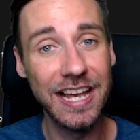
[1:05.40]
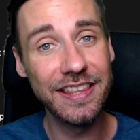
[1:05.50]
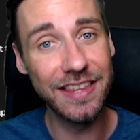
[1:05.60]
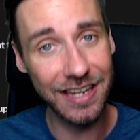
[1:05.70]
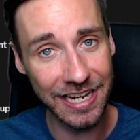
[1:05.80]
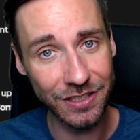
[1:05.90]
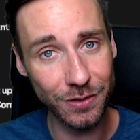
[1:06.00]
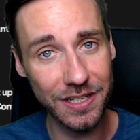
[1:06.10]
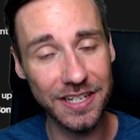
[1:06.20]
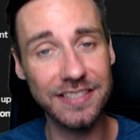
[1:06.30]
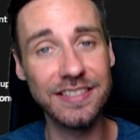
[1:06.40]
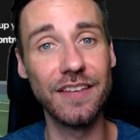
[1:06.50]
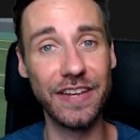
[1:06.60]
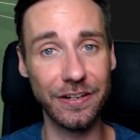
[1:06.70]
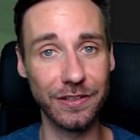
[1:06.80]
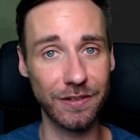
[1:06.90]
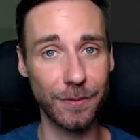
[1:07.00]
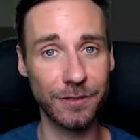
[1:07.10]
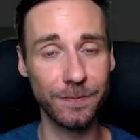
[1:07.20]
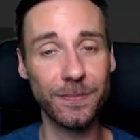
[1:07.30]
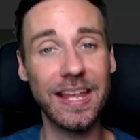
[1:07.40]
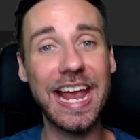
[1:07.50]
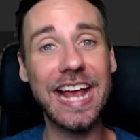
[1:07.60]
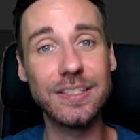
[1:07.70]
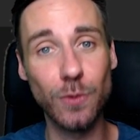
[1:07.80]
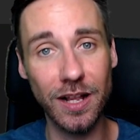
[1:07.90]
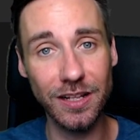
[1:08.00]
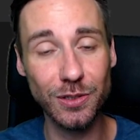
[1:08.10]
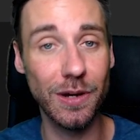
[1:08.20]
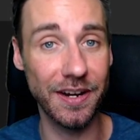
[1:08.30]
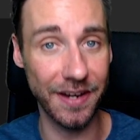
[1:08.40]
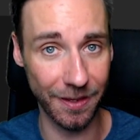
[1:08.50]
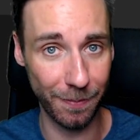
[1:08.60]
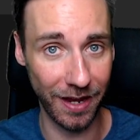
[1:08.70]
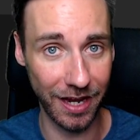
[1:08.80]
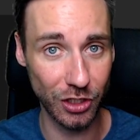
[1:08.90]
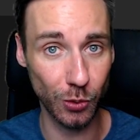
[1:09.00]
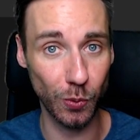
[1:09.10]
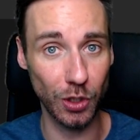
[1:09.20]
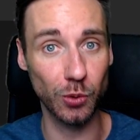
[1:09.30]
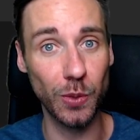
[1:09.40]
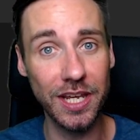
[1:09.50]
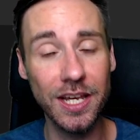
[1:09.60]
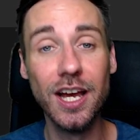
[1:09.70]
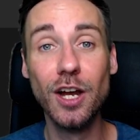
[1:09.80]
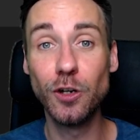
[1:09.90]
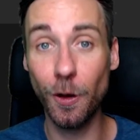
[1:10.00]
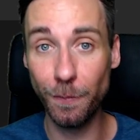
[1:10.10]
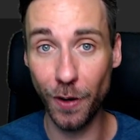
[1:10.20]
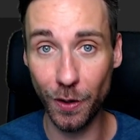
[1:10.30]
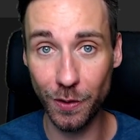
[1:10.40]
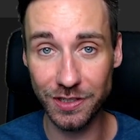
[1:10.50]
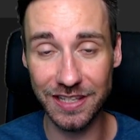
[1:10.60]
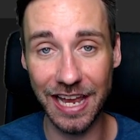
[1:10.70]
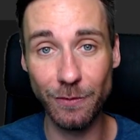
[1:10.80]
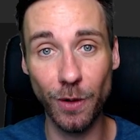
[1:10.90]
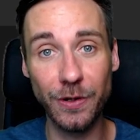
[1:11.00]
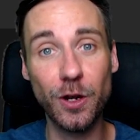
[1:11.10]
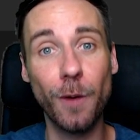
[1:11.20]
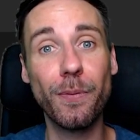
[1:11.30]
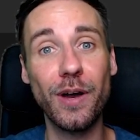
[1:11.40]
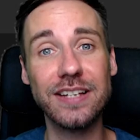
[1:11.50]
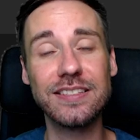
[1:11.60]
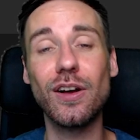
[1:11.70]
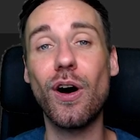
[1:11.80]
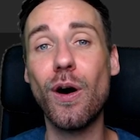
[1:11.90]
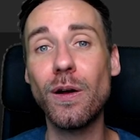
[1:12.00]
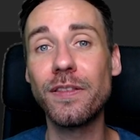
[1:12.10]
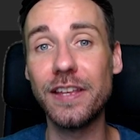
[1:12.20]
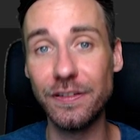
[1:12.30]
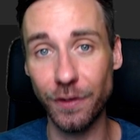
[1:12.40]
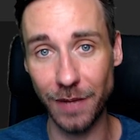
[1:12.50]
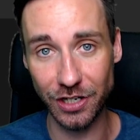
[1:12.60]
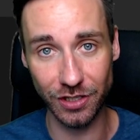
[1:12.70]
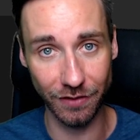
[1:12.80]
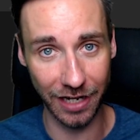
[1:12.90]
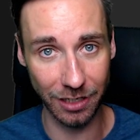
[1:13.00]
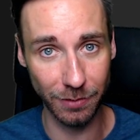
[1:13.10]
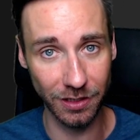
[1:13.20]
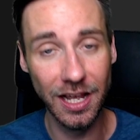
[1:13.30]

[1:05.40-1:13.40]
The link to it is in the video description, as well to another page which we composed and where we compressed all the information available